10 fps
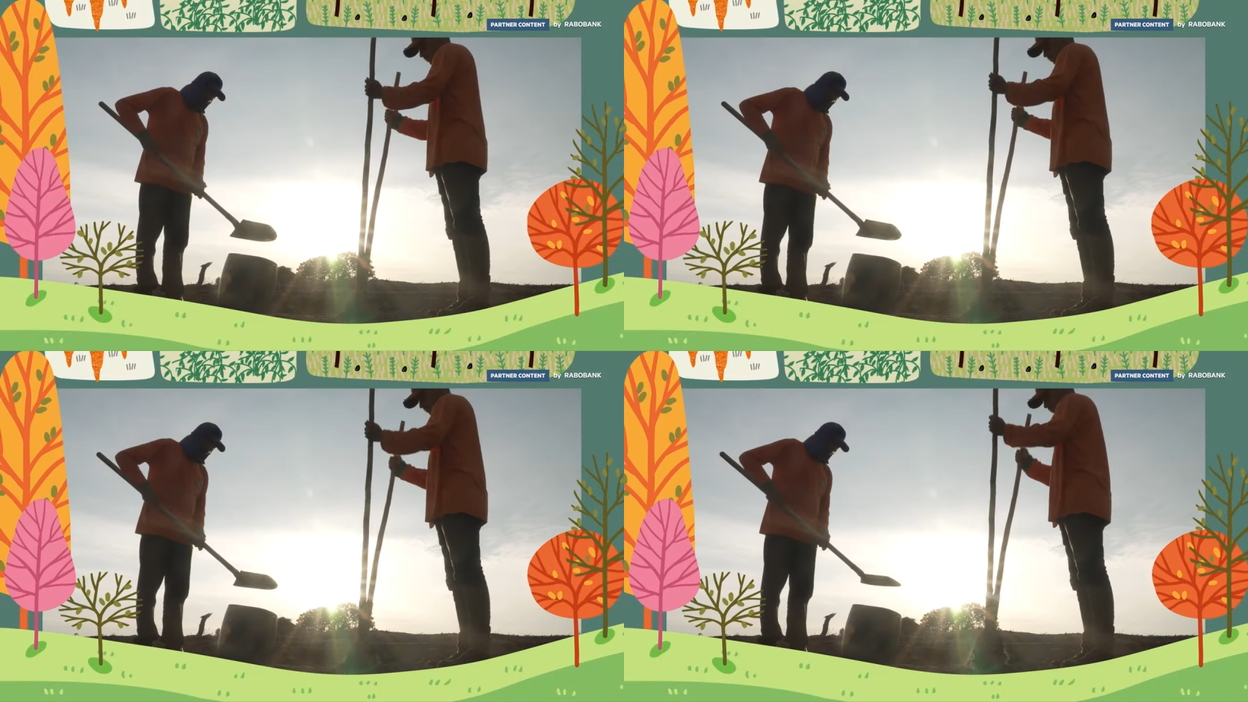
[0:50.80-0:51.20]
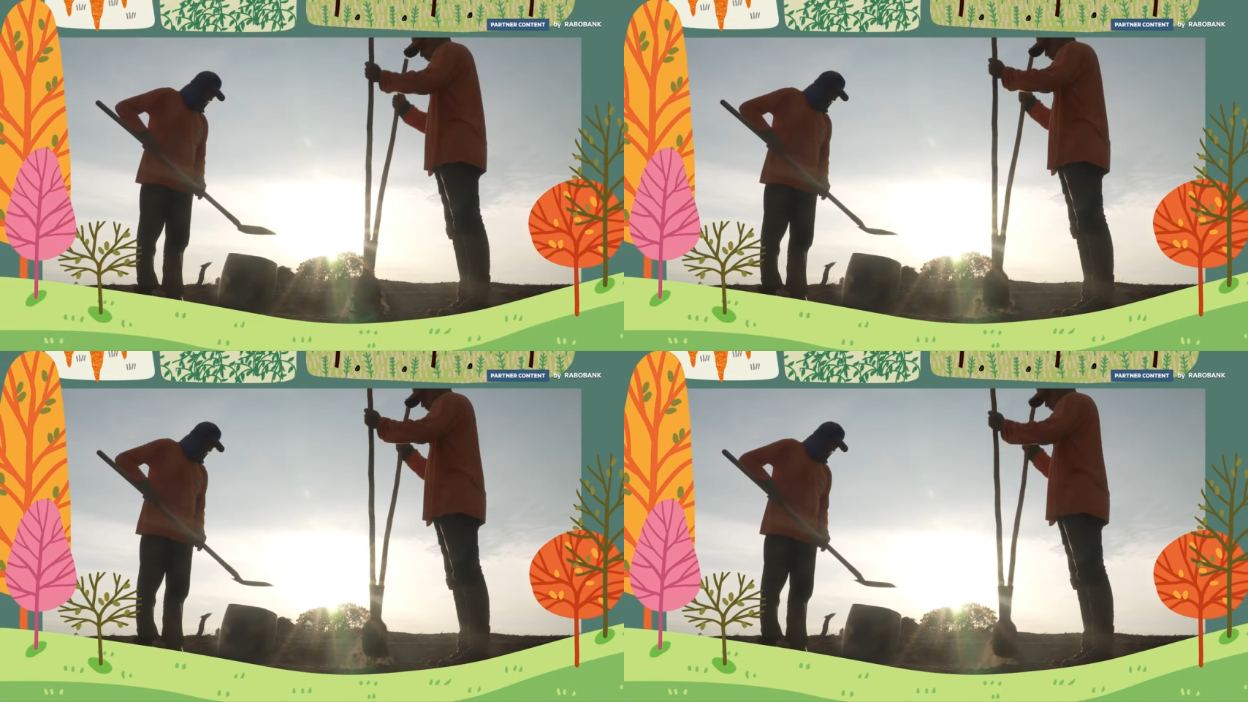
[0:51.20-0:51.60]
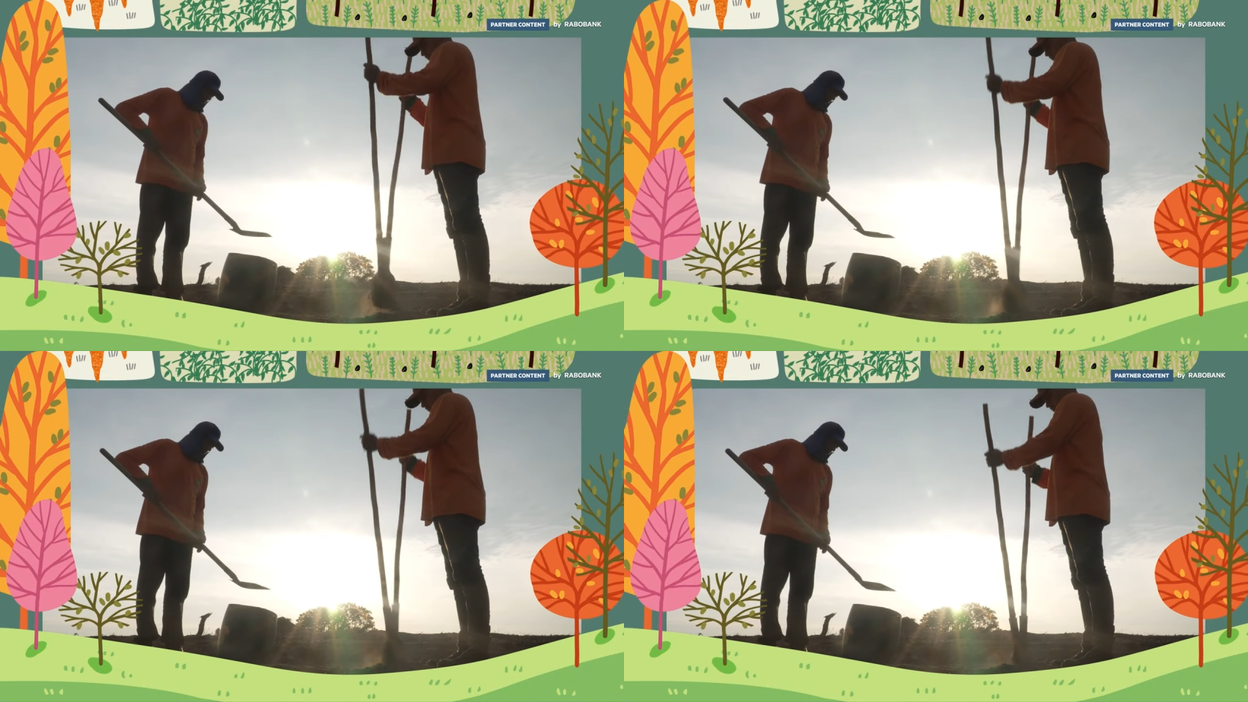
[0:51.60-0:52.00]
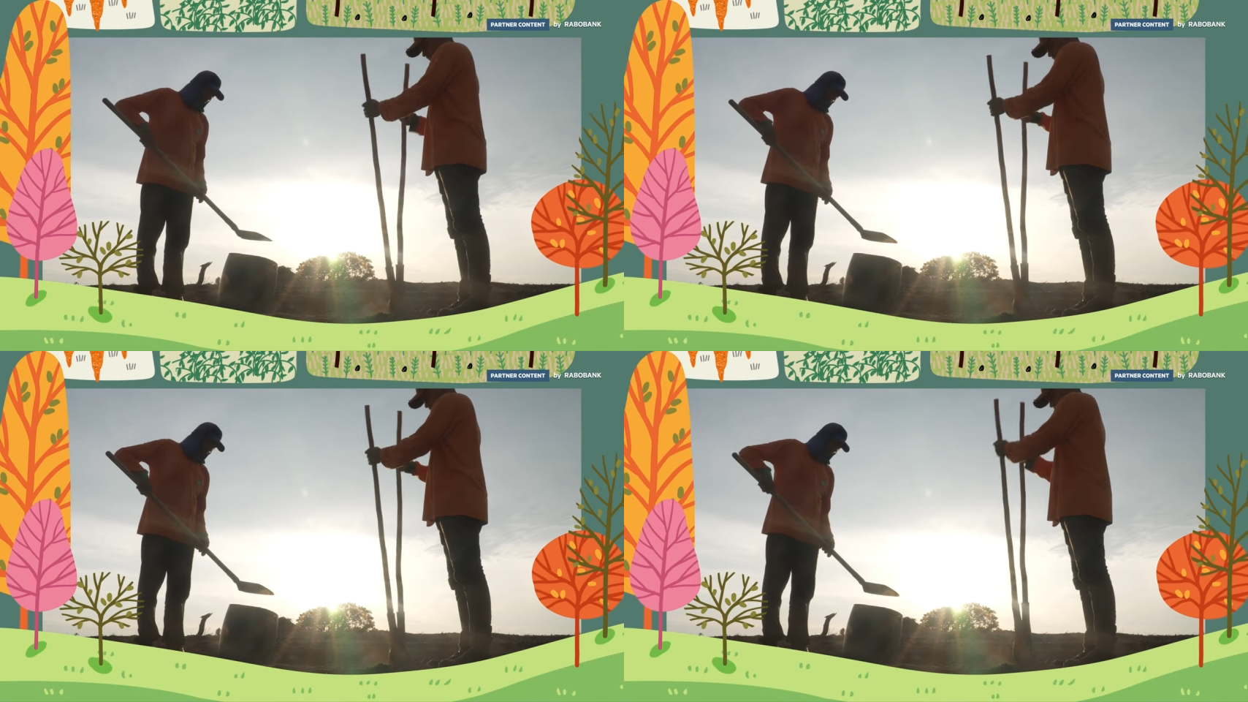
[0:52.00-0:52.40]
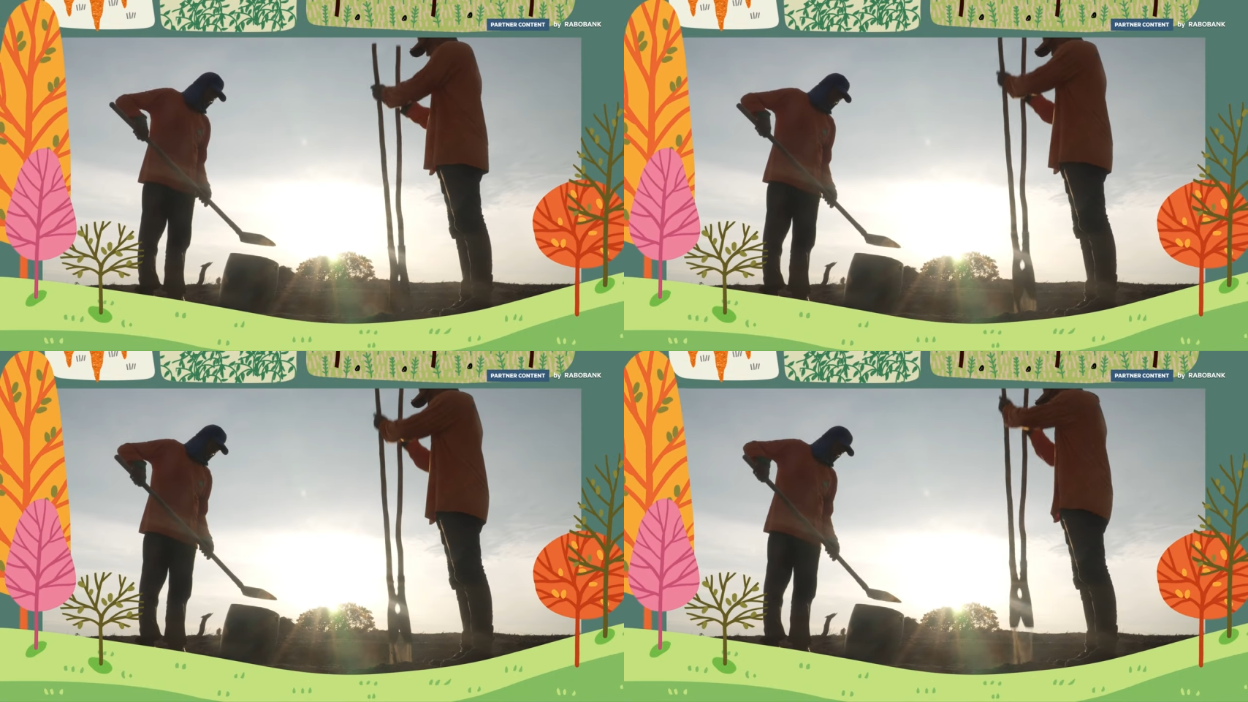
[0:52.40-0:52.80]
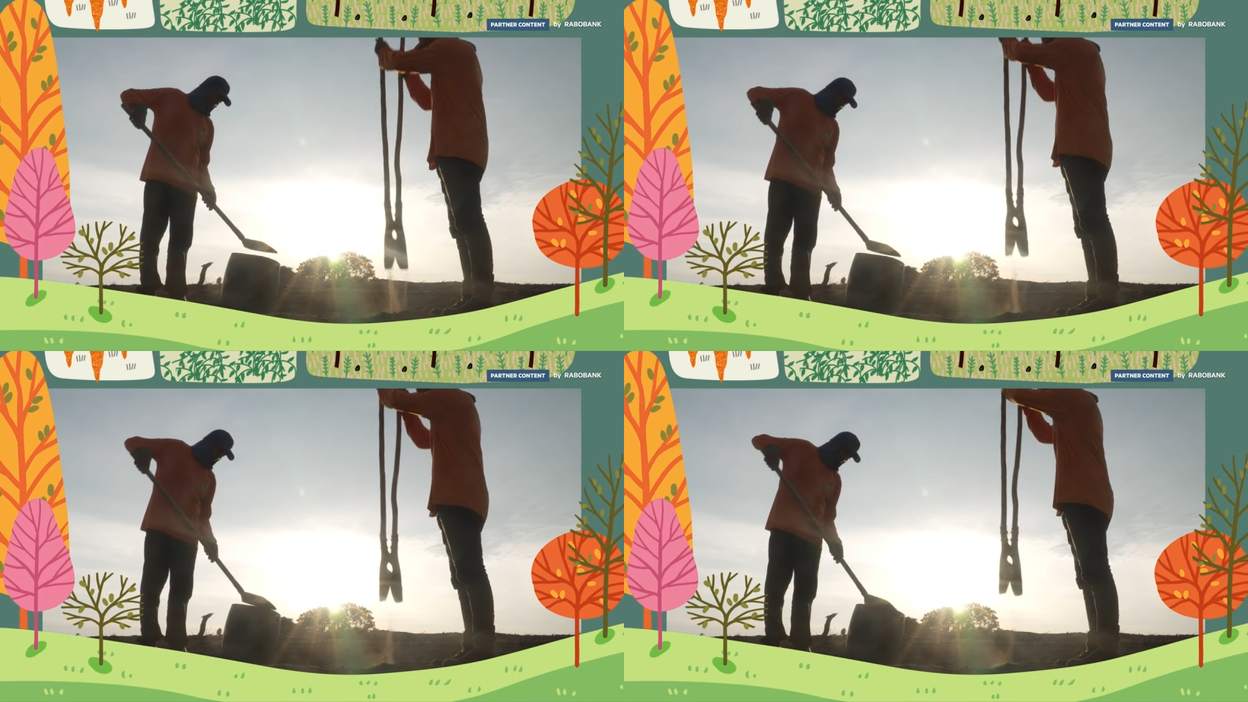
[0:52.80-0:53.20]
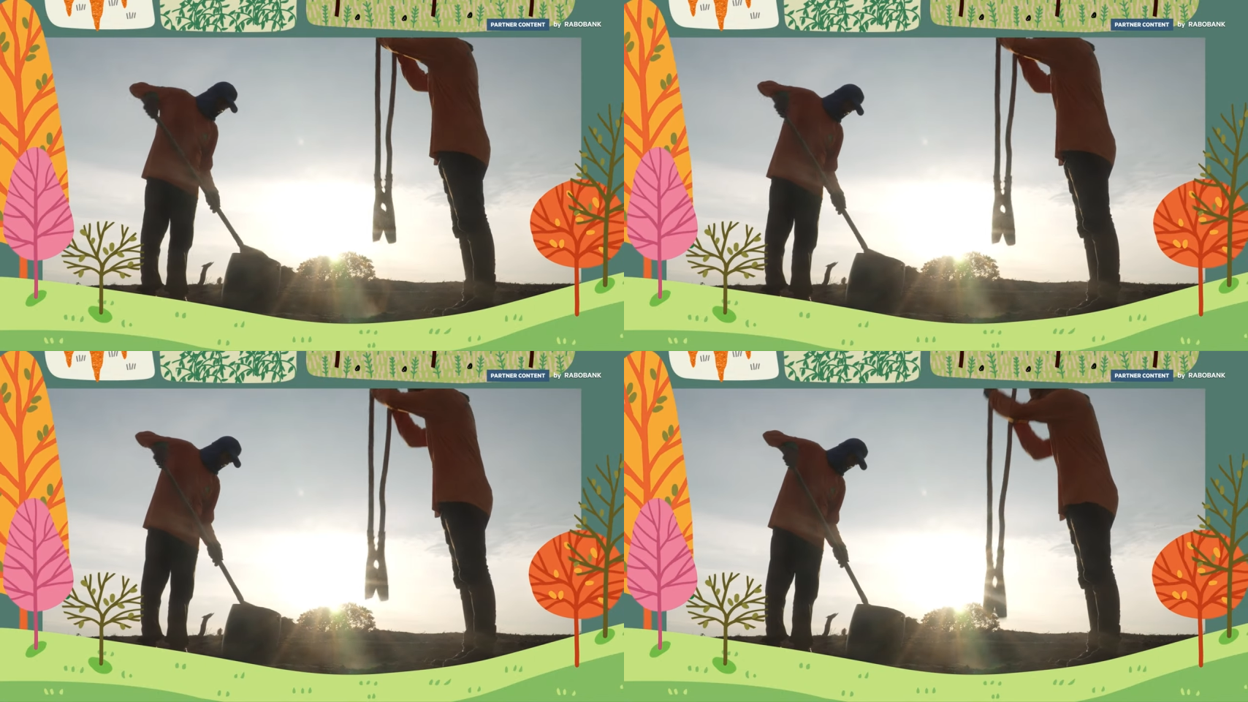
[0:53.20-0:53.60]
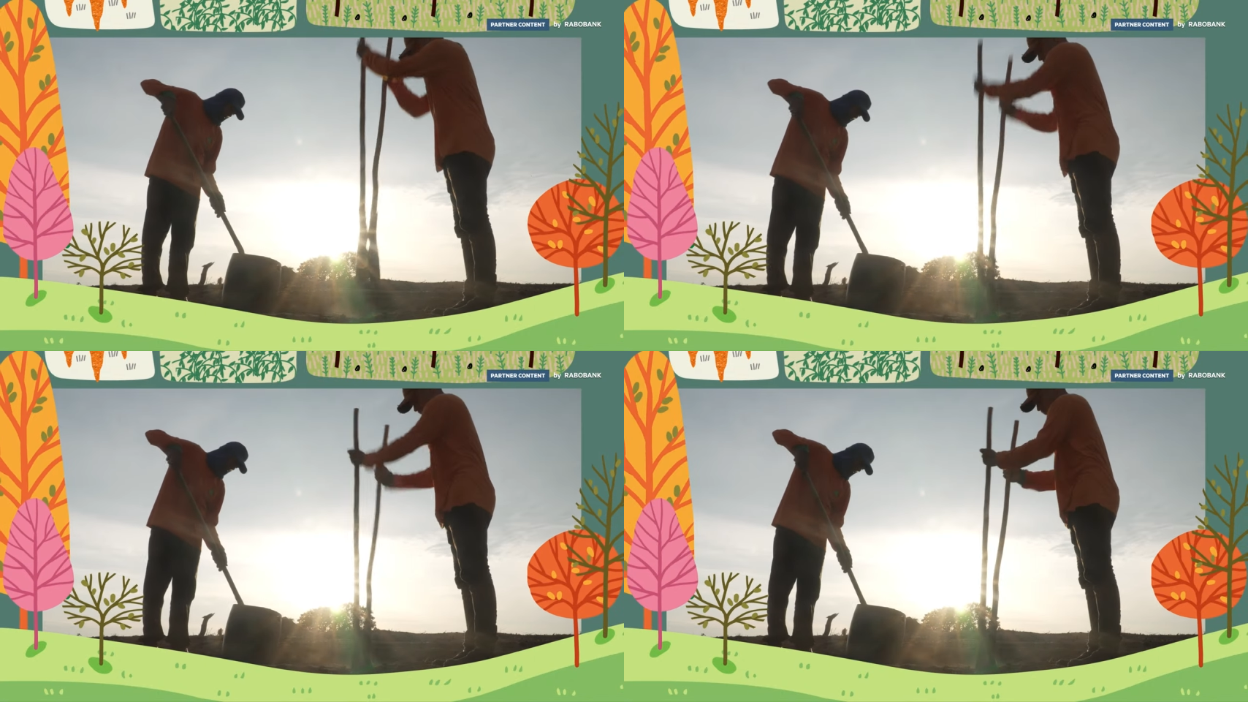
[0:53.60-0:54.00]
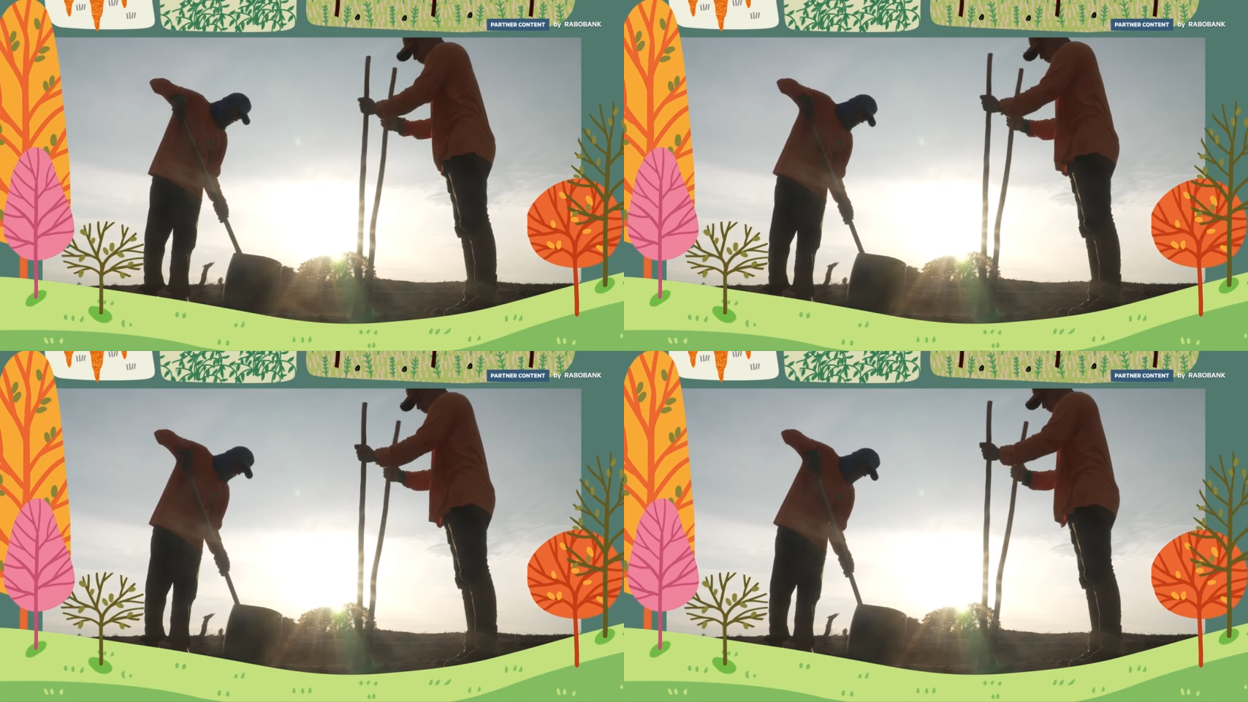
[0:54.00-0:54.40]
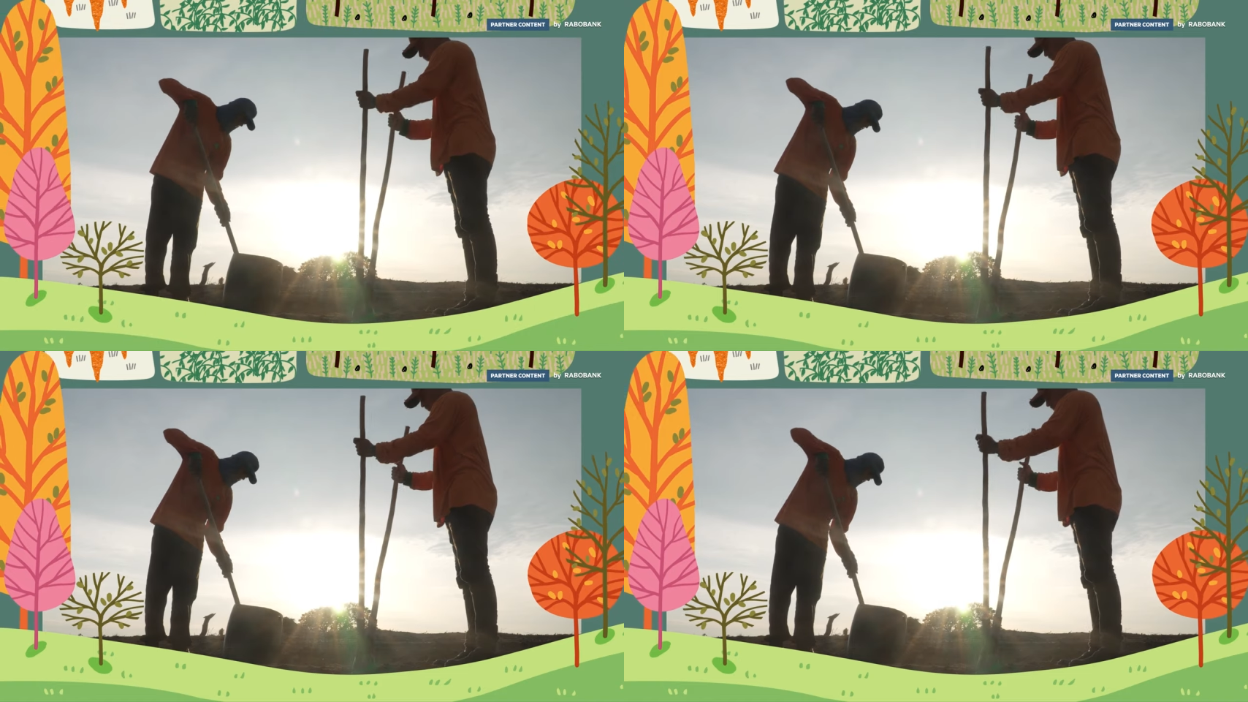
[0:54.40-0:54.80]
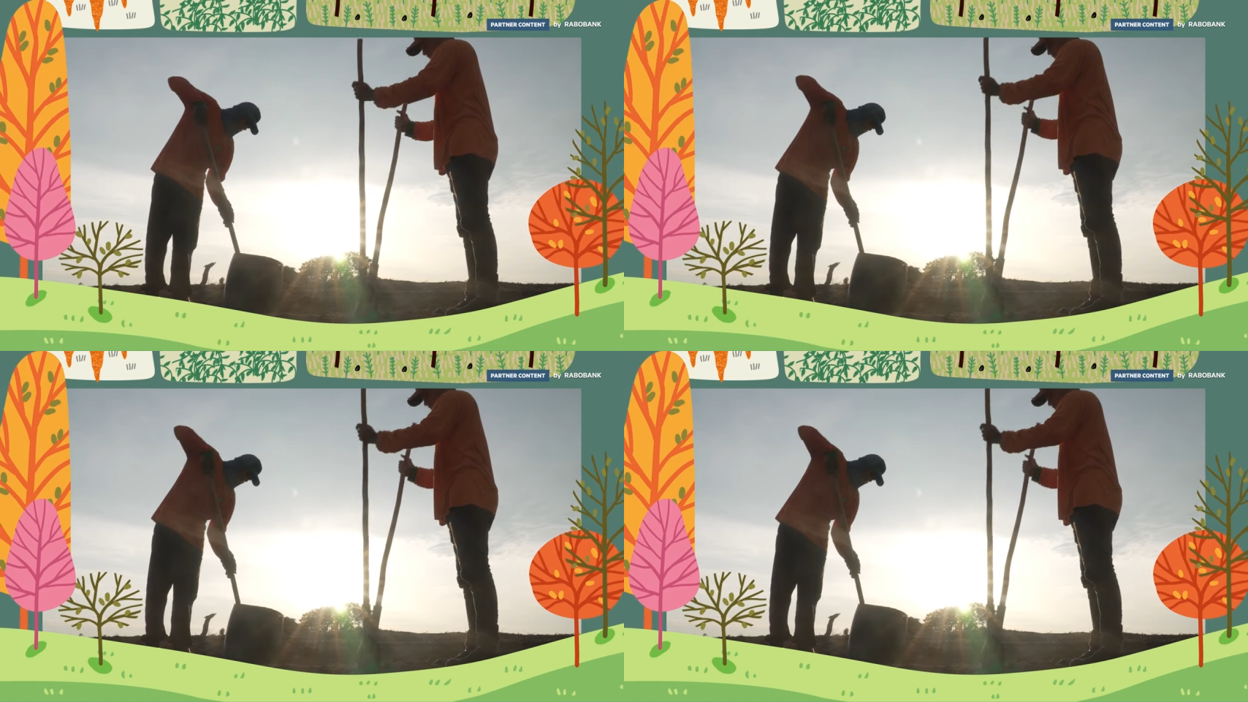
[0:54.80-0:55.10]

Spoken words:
[unreadable: no face in view]